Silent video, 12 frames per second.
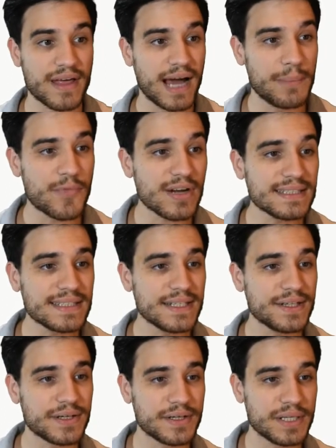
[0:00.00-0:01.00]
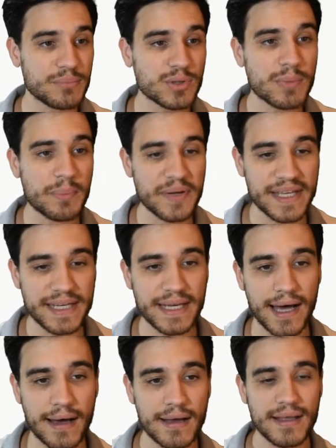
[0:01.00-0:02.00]
I'm right here in
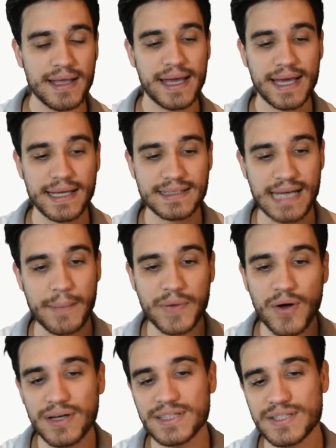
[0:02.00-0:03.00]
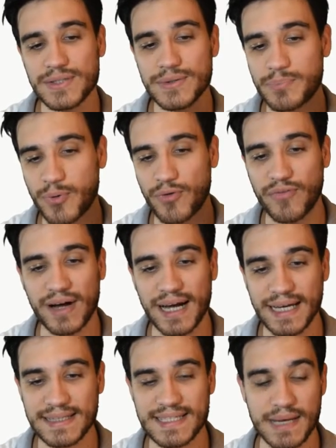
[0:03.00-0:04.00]
Bulbapedia and I'm going to
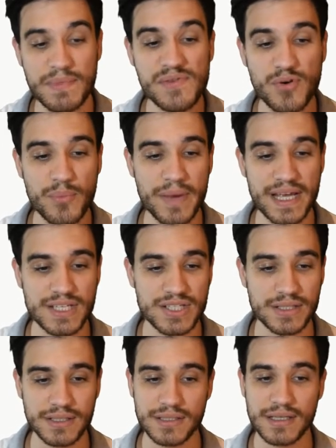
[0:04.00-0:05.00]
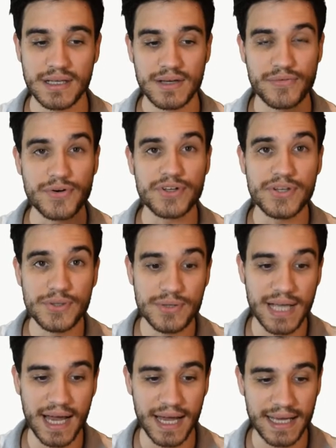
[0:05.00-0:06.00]
provide some information for you
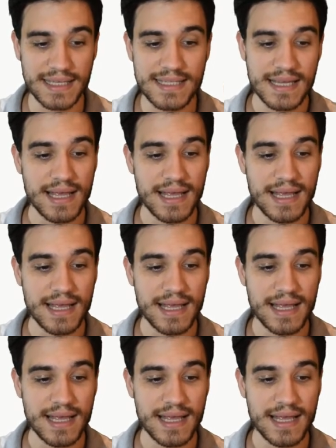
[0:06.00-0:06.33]
guys.